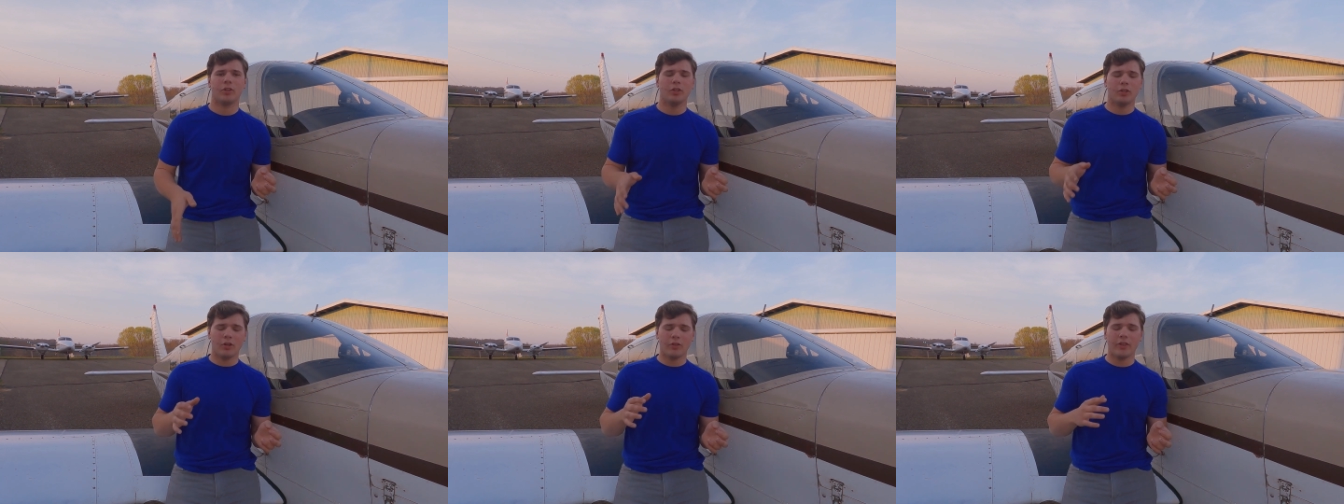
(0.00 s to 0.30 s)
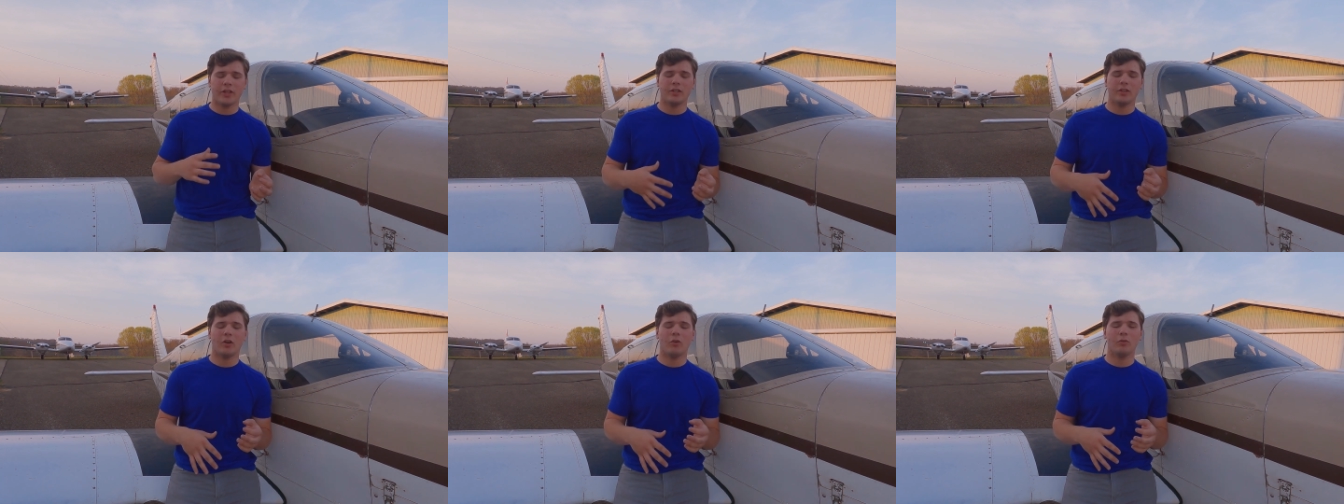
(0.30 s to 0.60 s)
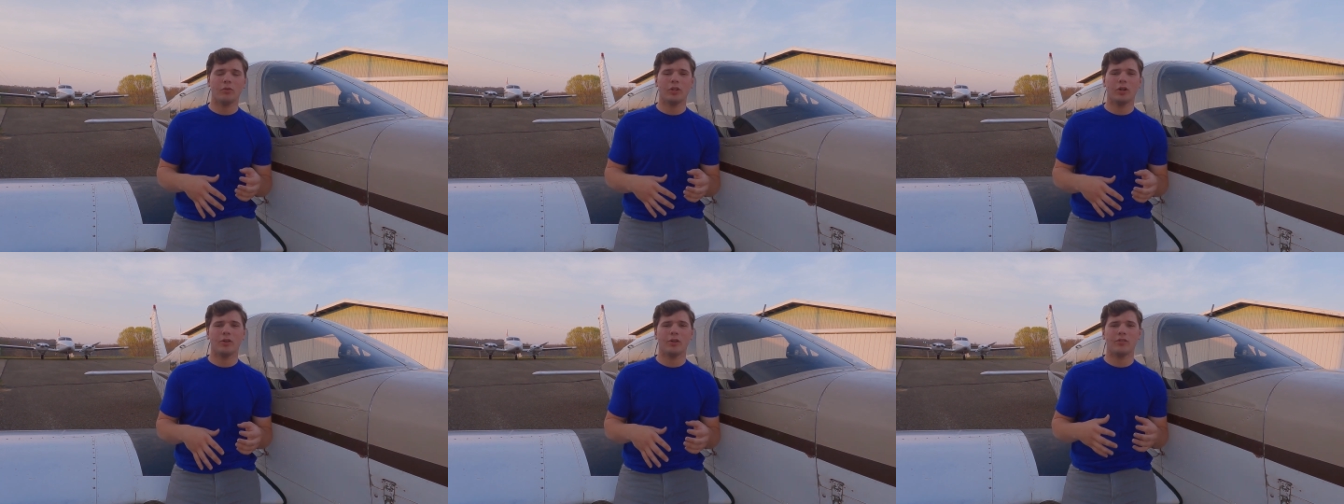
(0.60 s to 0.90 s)
you know, they
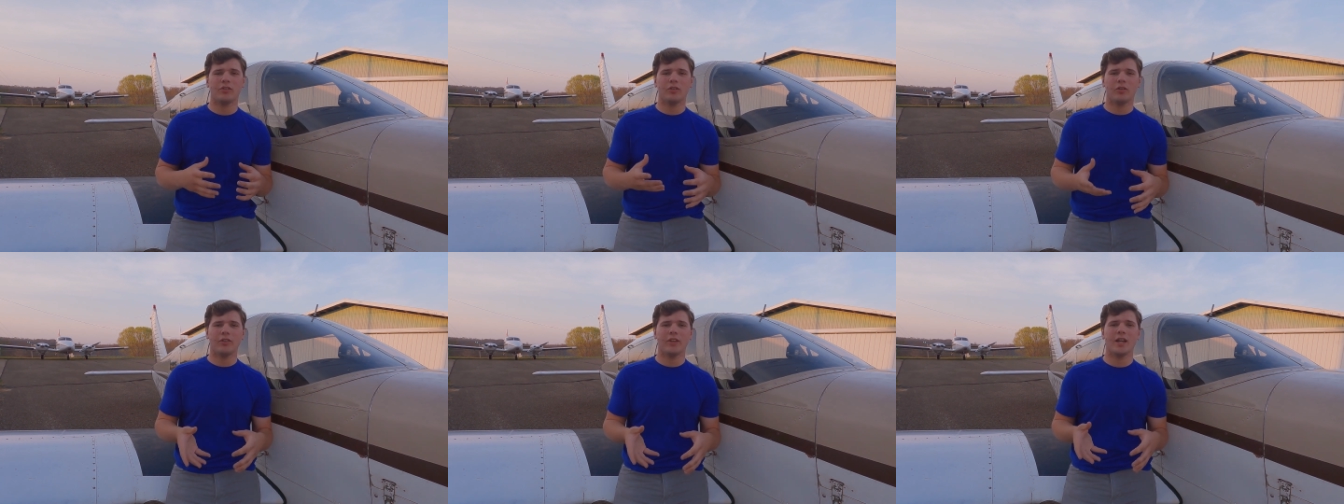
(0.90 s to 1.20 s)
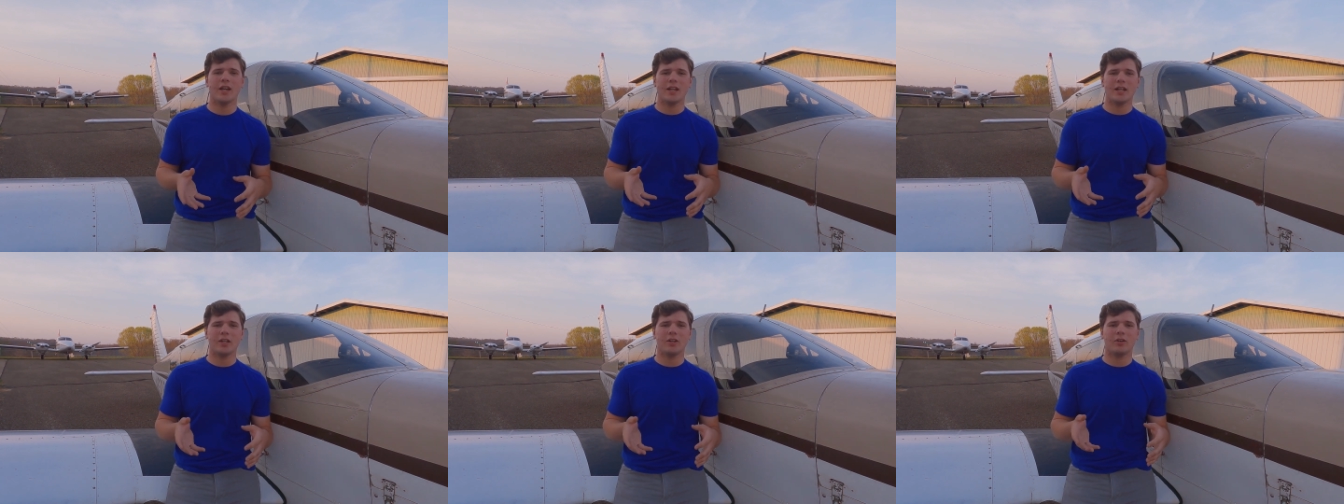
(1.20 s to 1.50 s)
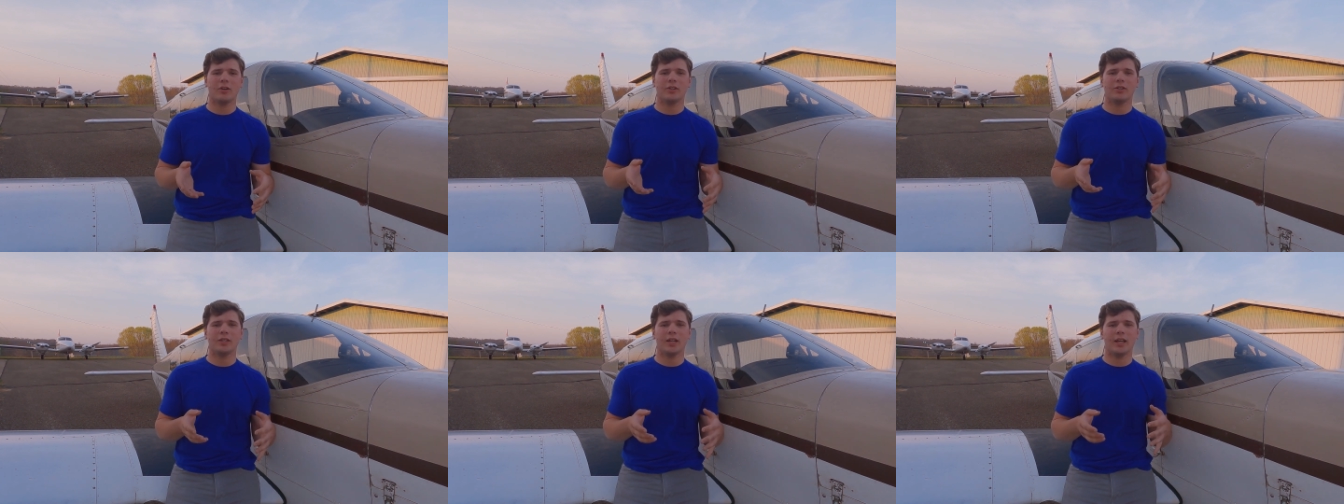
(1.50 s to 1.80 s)
don't notice till the eddy
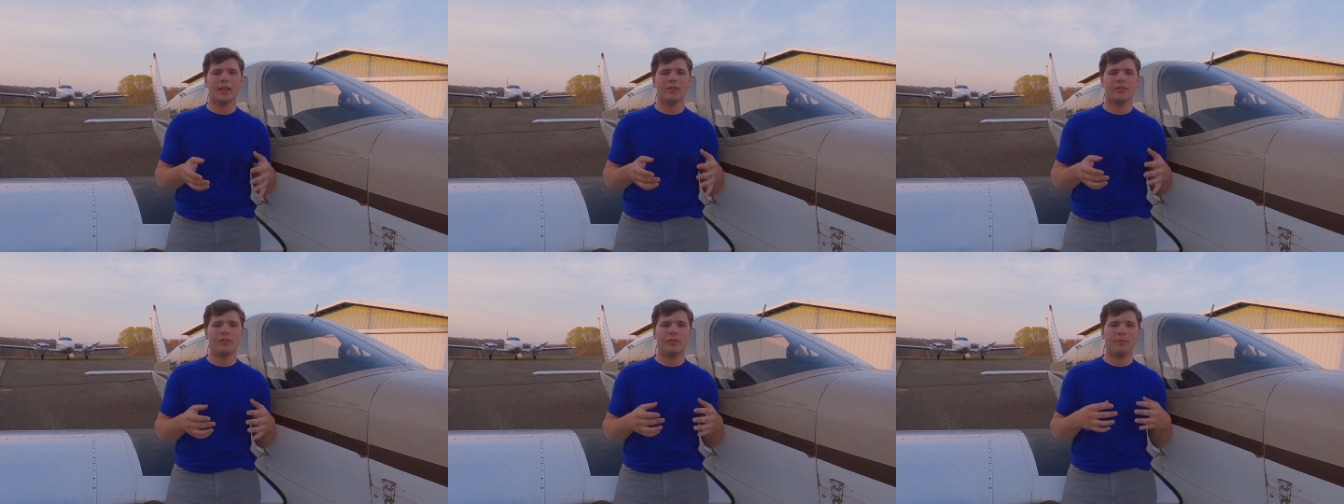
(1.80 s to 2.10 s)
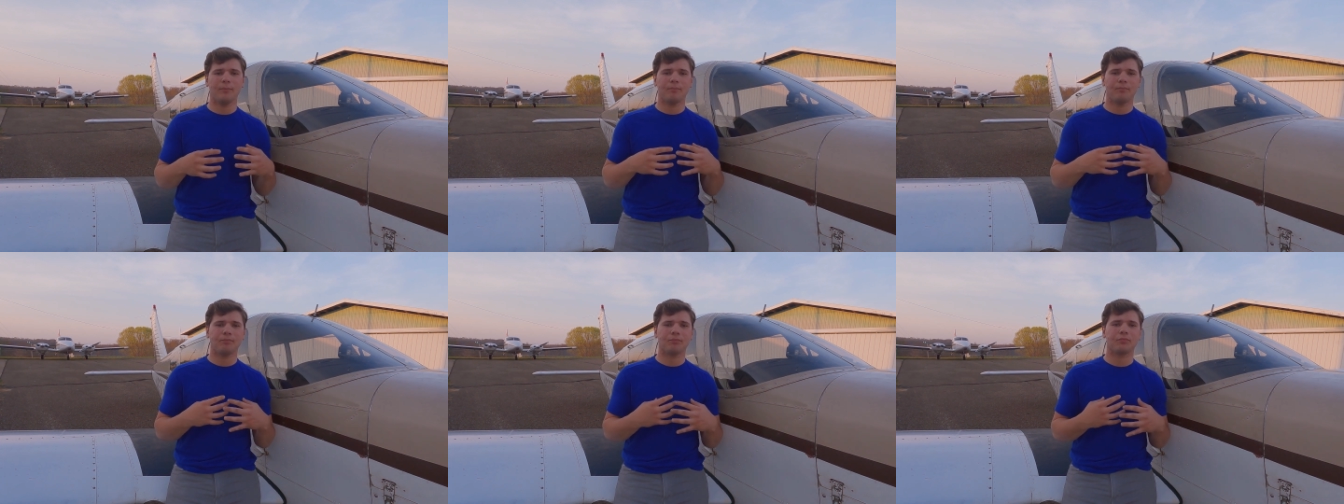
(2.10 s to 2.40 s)
current test.